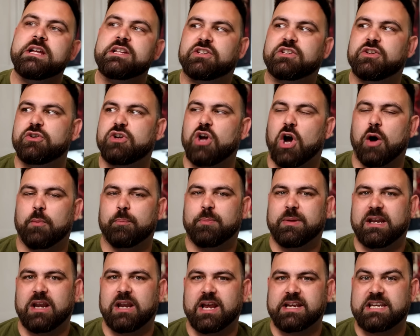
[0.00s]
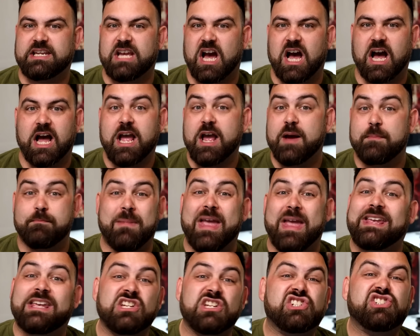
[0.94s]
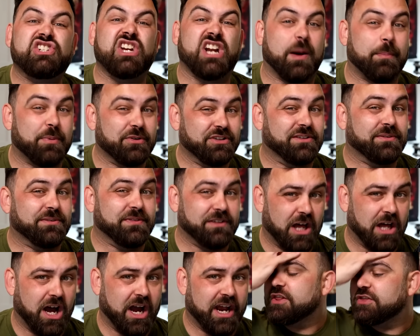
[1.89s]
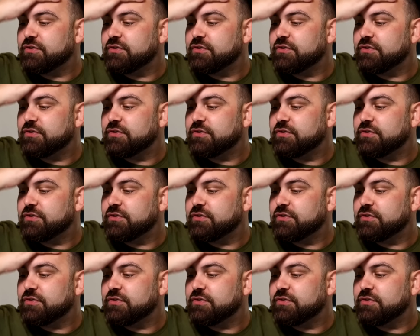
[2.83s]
So you can't be like uh, making shit up on the fly.